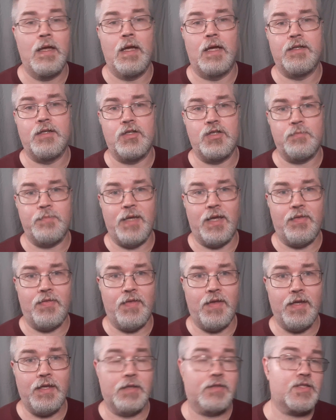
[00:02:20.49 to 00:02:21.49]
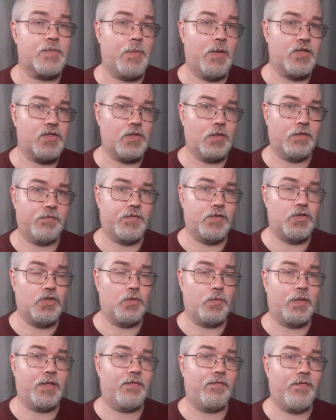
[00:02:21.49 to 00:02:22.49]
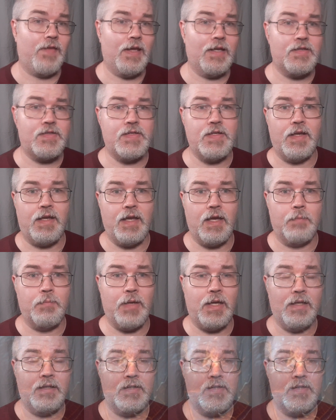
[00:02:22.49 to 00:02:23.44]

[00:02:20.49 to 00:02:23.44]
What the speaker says: Another big thing, especially if you're doing a fantasy campaign,